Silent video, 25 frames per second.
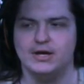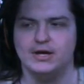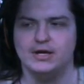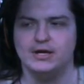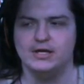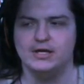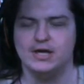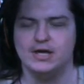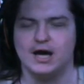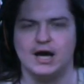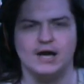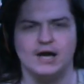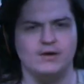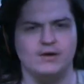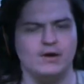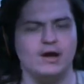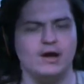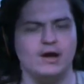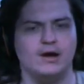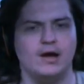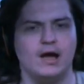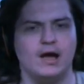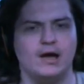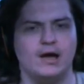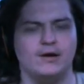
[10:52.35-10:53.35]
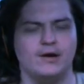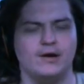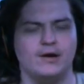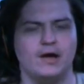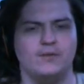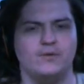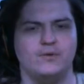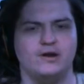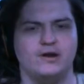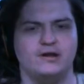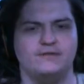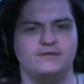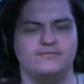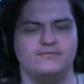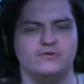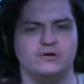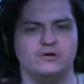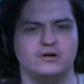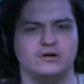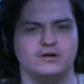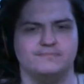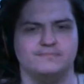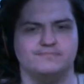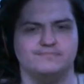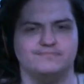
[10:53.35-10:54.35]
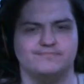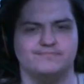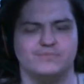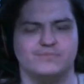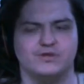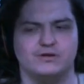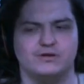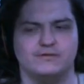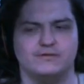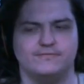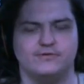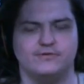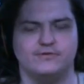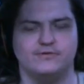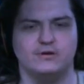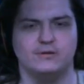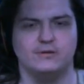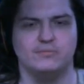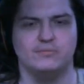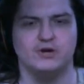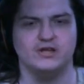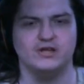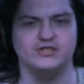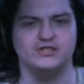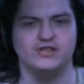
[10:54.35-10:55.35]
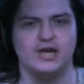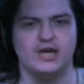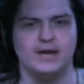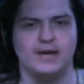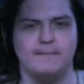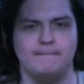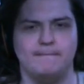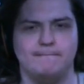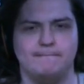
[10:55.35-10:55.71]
Yeah, I went in for a brain scan.